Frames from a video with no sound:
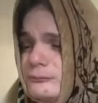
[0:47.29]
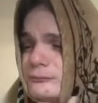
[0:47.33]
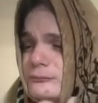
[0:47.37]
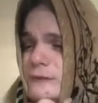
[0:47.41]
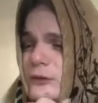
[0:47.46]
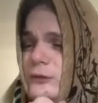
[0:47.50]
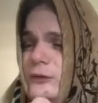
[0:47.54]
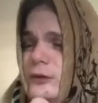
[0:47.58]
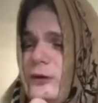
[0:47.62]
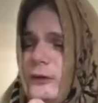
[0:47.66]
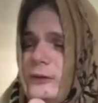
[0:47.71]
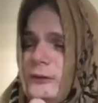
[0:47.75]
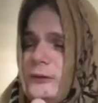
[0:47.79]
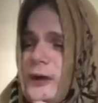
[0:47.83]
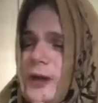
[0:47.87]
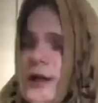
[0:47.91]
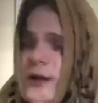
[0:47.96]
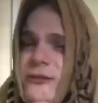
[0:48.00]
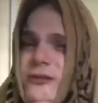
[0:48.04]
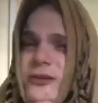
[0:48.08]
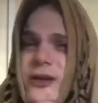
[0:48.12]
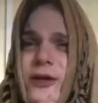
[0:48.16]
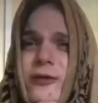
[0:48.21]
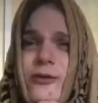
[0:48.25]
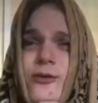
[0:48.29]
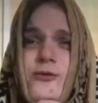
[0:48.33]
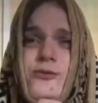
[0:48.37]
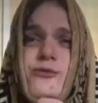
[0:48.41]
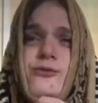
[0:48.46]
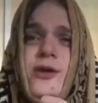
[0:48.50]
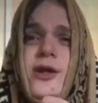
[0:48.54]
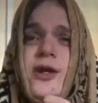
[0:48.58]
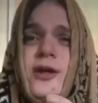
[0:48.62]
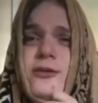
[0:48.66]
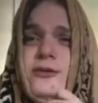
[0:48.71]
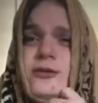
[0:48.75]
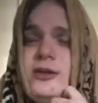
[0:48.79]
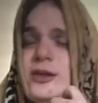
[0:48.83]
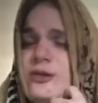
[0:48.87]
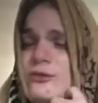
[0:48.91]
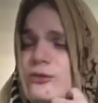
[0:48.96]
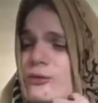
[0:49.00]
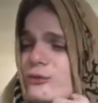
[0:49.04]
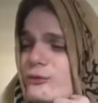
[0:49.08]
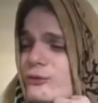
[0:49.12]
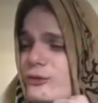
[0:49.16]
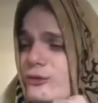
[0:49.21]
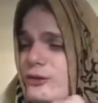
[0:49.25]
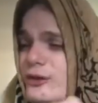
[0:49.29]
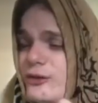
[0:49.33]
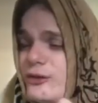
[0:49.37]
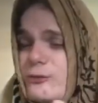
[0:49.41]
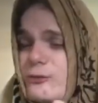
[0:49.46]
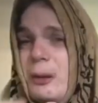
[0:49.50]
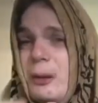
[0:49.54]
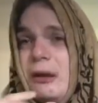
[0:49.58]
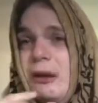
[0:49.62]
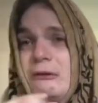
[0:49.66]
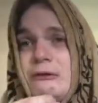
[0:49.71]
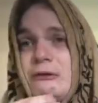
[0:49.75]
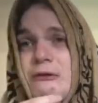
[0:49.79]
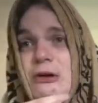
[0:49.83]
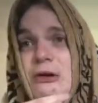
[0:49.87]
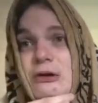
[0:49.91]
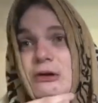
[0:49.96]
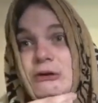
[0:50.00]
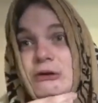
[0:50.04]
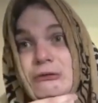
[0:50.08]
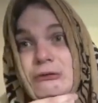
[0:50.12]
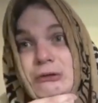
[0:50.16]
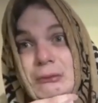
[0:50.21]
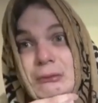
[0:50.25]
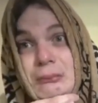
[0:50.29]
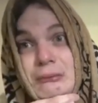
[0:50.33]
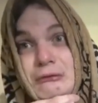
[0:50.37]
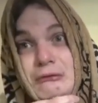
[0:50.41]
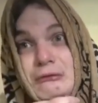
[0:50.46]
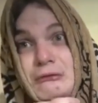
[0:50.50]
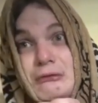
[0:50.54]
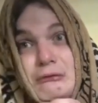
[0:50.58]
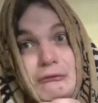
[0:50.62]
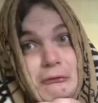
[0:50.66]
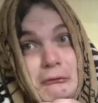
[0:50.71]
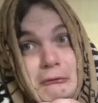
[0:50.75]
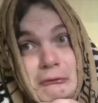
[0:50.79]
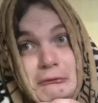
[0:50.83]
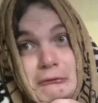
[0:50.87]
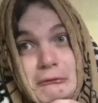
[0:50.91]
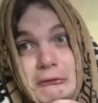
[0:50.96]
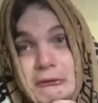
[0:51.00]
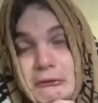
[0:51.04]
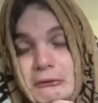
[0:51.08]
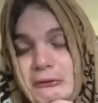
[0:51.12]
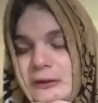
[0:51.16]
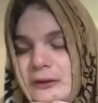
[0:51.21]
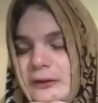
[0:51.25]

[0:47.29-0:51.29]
You know, I'd take the fake teeth over these painted on creepy teeth any day.